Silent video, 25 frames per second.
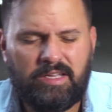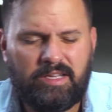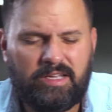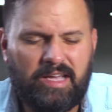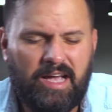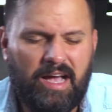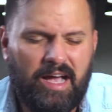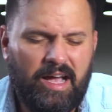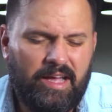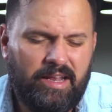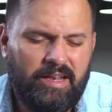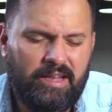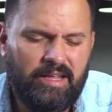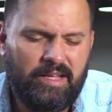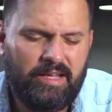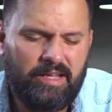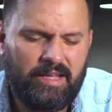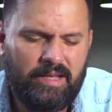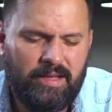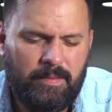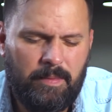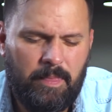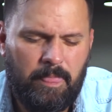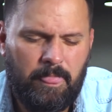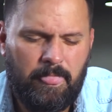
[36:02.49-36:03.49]
God,
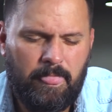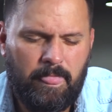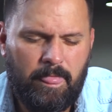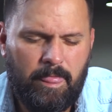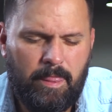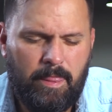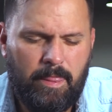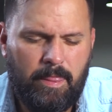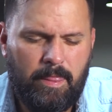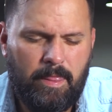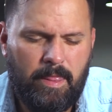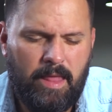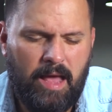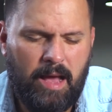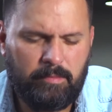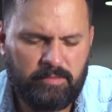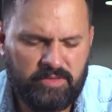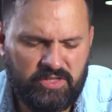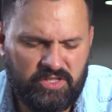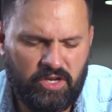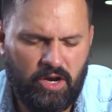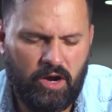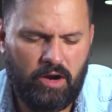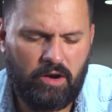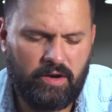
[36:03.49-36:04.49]
I'm
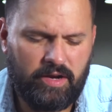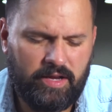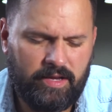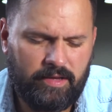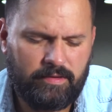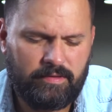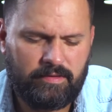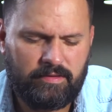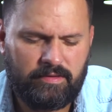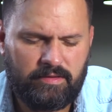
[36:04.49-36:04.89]
sorry.